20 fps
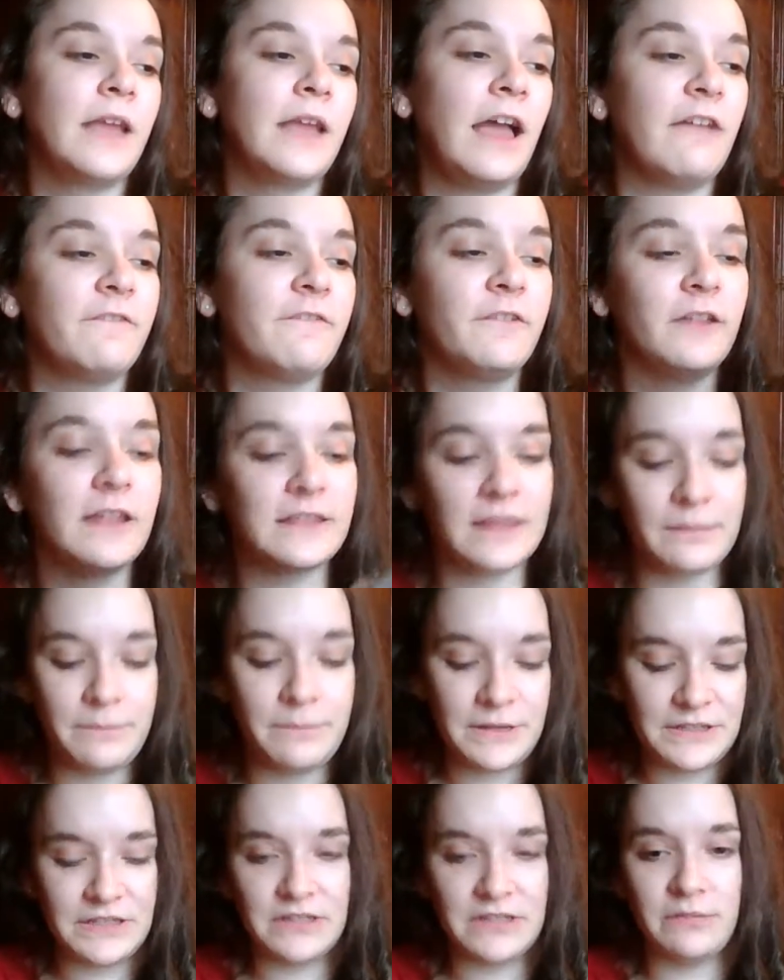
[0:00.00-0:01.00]
I feel like that
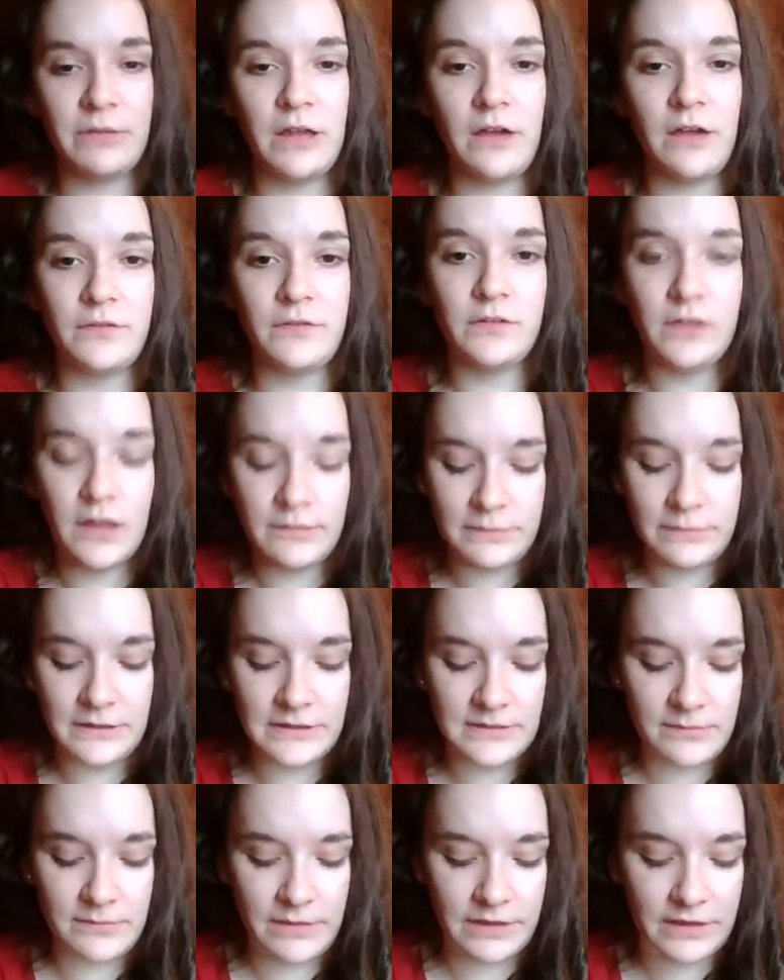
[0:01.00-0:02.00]
pisses me off a lot
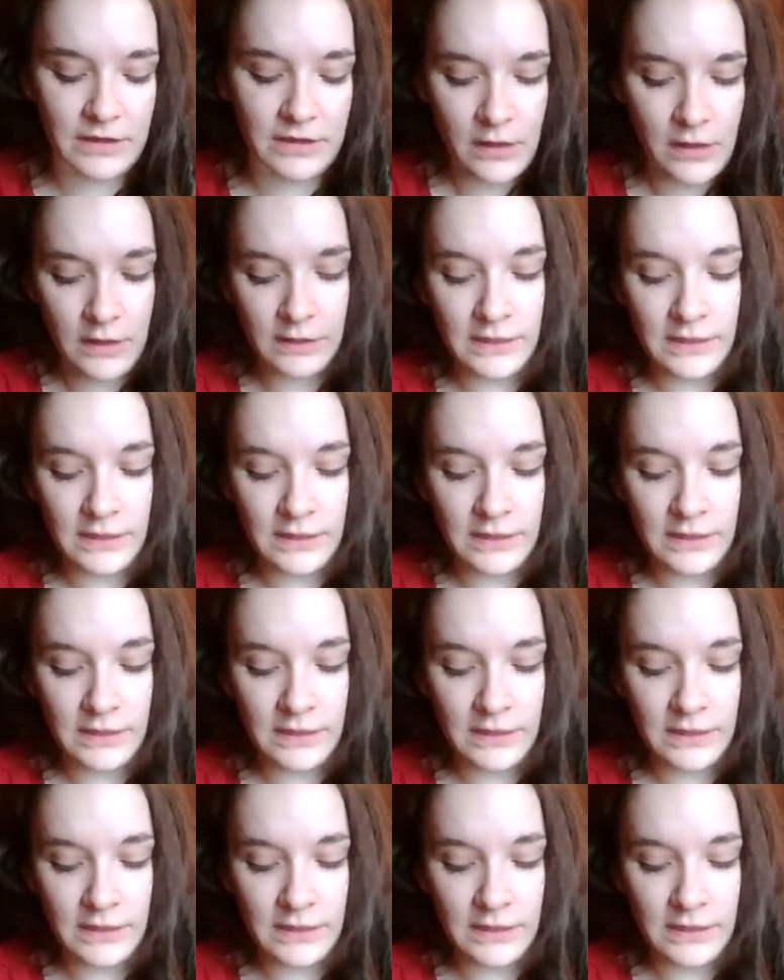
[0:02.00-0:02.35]
because I'm like,